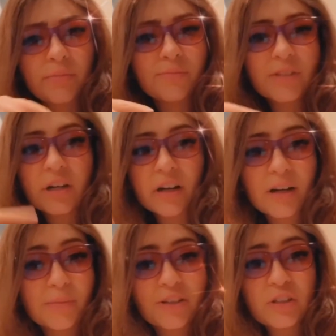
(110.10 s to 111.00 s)
Sorry, I'm like
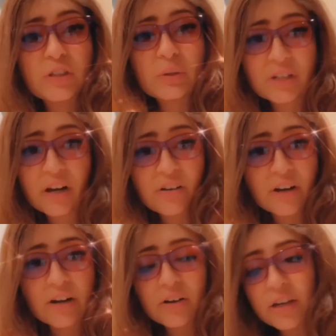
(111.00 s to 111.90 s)
so tired right now. I
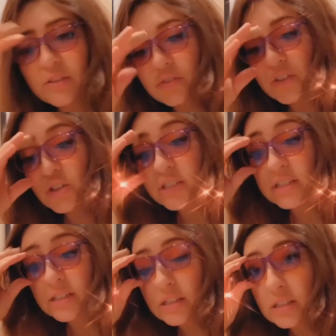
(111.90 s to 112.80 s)
can't even finish the
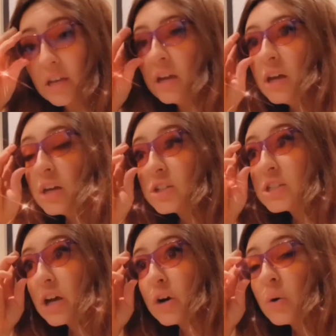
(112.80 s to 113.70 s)
sentence.
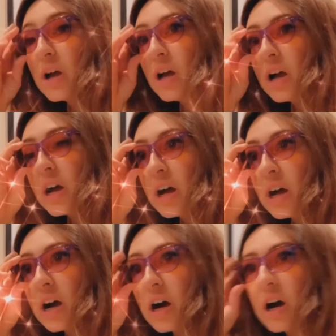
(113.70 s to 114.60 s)
So,
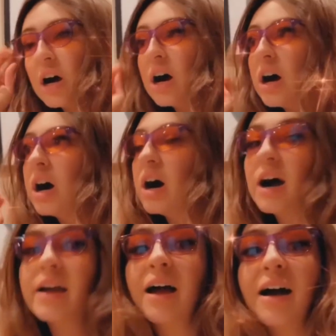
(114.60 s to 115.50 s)
I
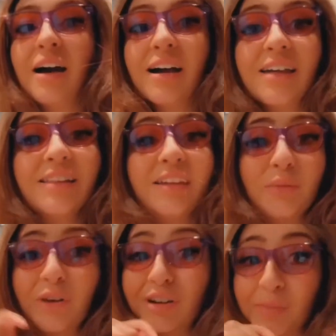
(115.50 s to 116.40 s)
highly
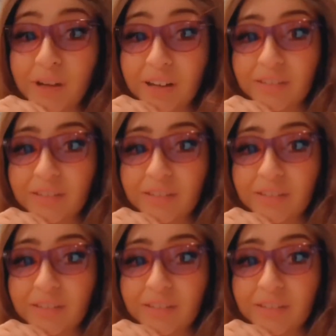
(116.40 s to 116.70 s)
recommend.